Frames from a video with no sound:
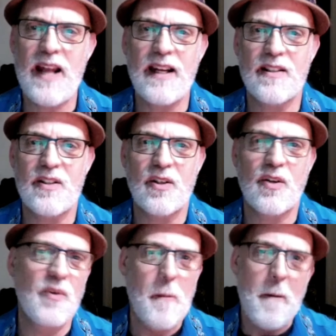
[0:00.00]
So
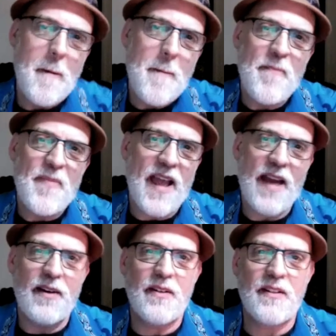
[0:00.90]
I don't
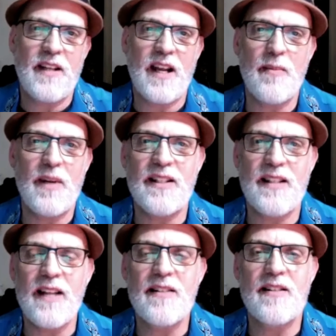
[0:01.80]
know, it kind of makes
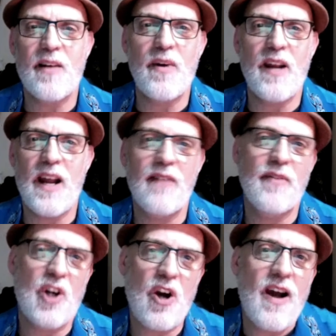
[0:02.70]
sense that we have a
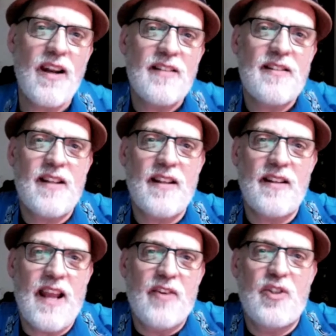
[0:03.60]
goddess, that the
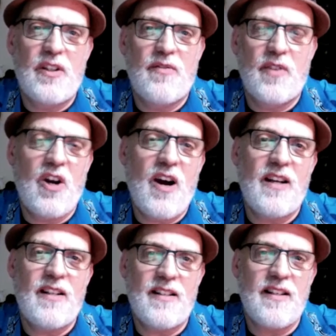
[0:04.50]
energy of the
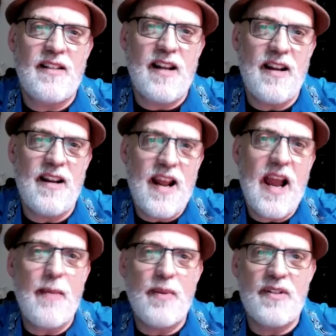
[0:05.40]
goddess
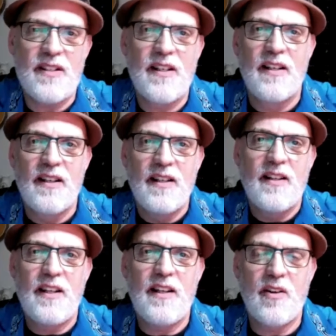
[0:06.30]
inhabits
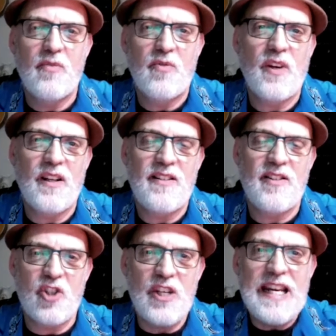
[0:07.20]

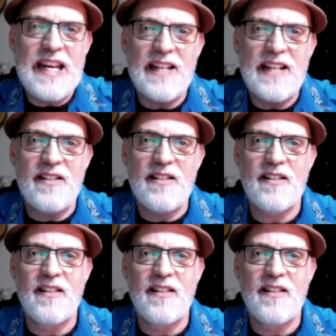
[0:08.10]
she is